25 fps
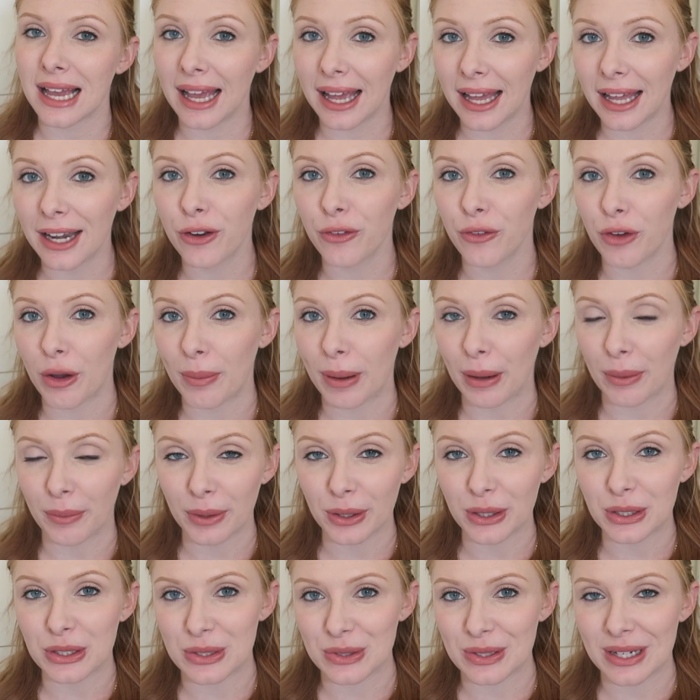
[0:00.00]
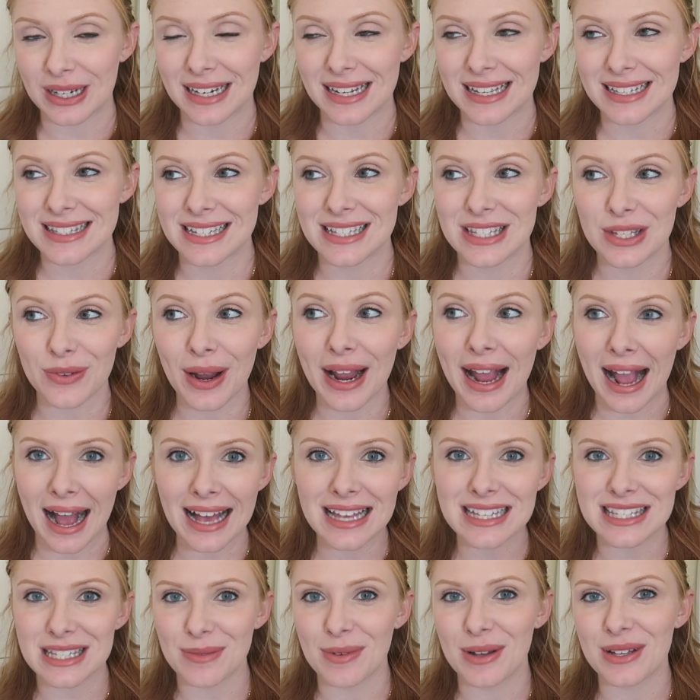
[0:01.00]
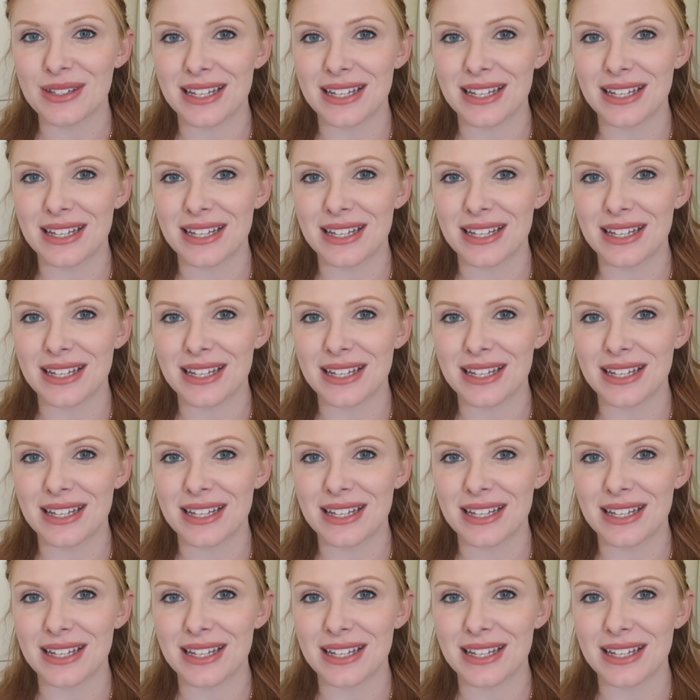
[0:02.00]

ahead of what my real due date is. And so I asked him,